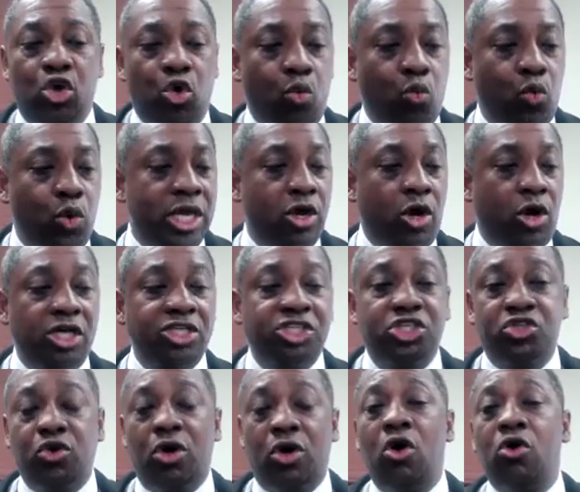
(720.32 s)
We are
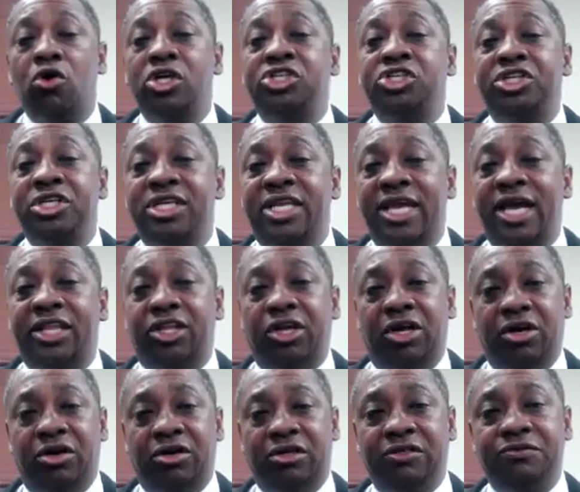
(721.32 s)
stronger
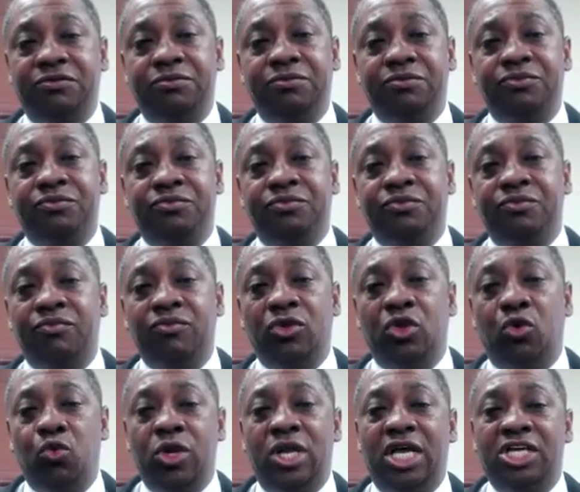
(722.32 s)
together.
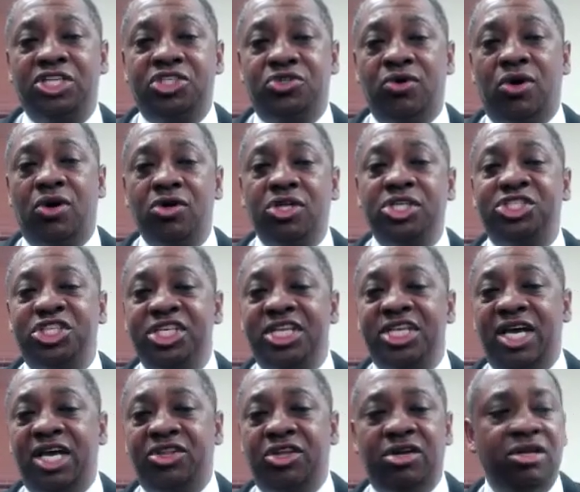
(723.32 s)
We are stronger
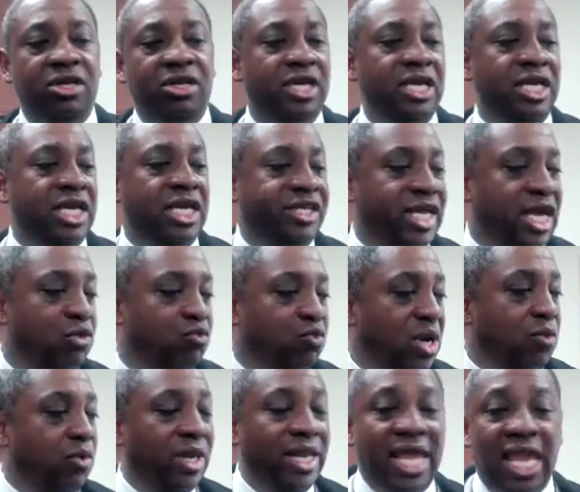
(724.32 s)
together than we
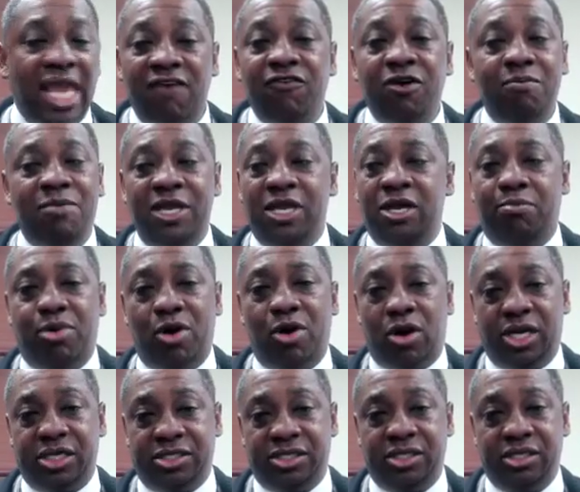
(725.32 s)
will ever be
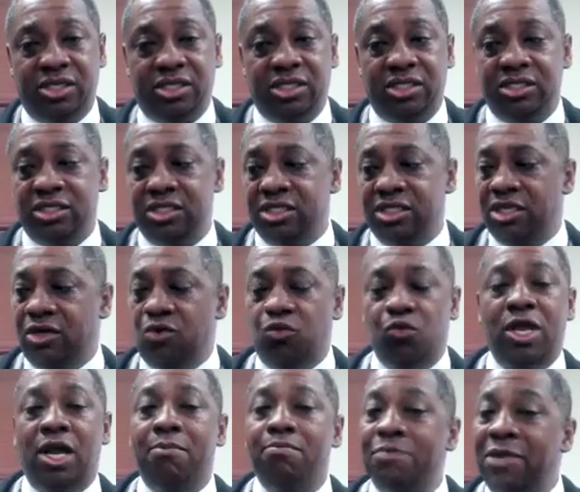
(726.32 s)
apart.
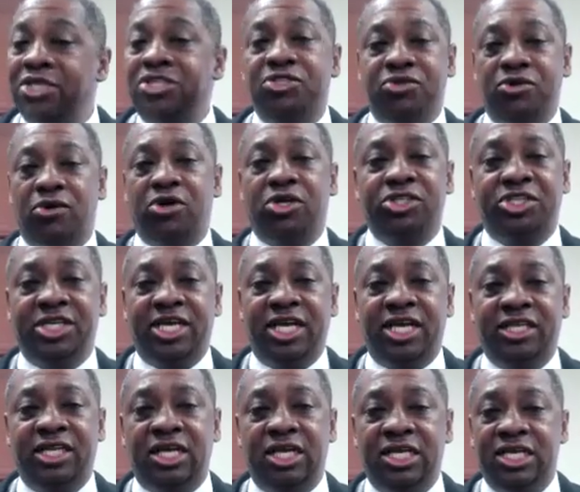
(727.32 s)
We are much stronger
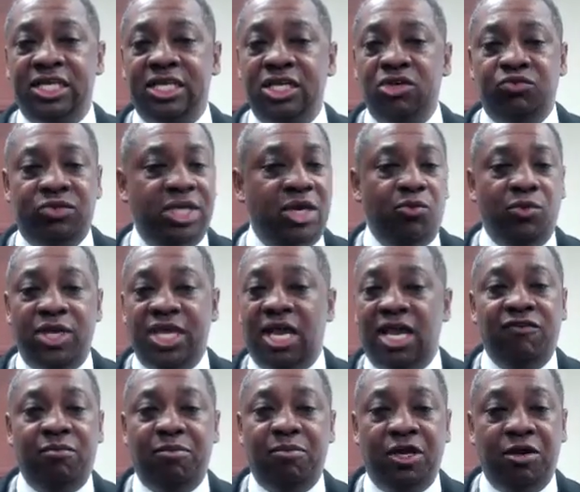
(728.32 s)
together than we
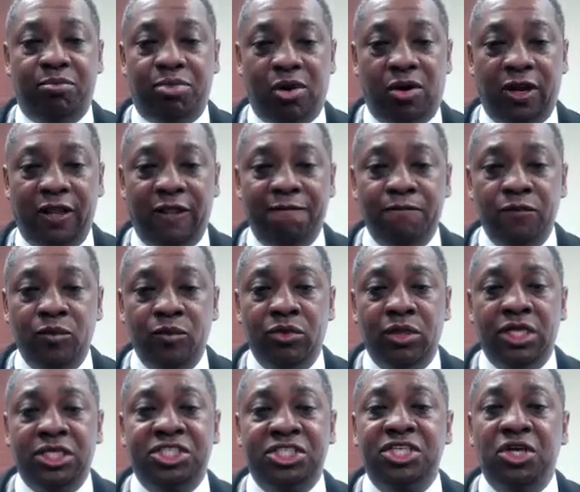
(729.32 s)
ever be apart.
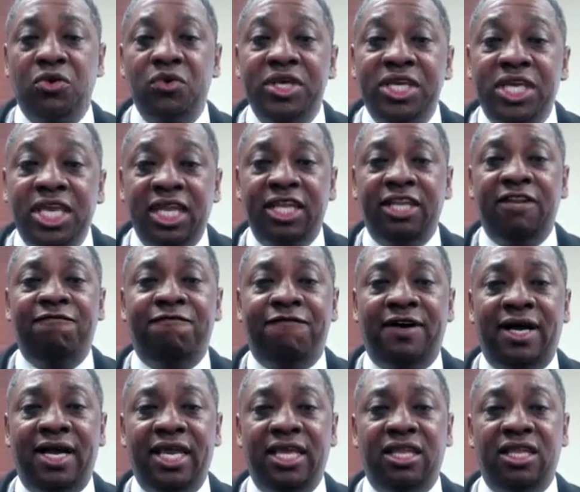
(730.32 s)
So get in the
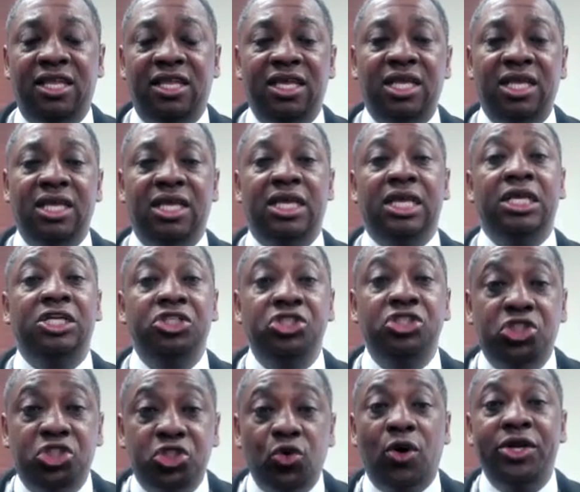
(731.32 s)
fight,
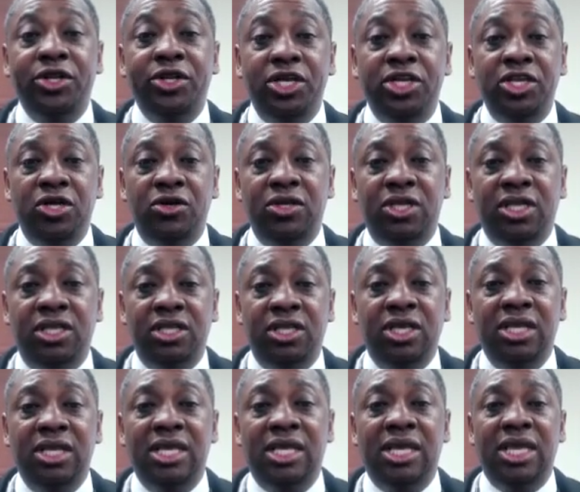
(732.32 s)
join the union,
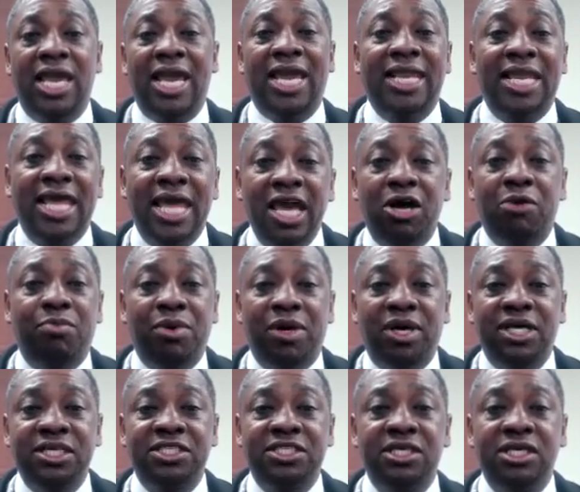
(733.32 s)
and help
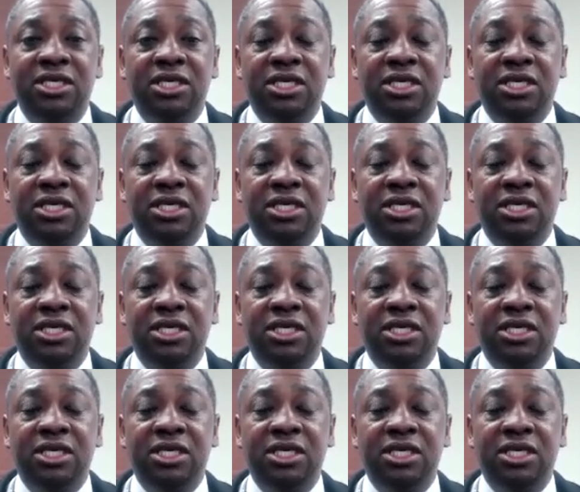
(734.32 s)
us